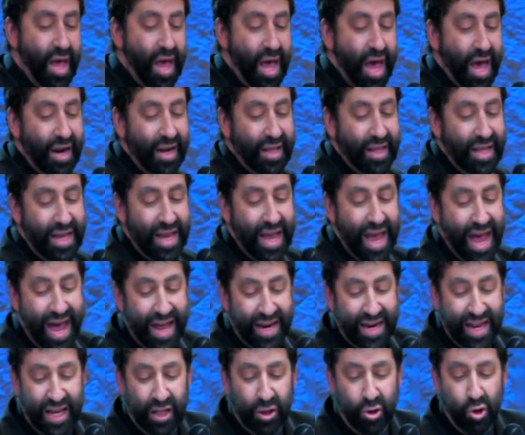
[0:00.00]
And in the
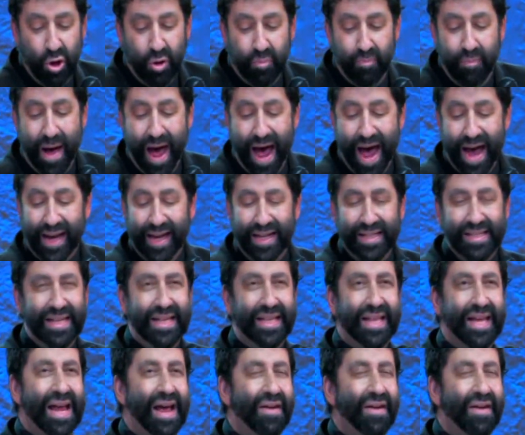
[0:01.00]
end, he'd look back and see that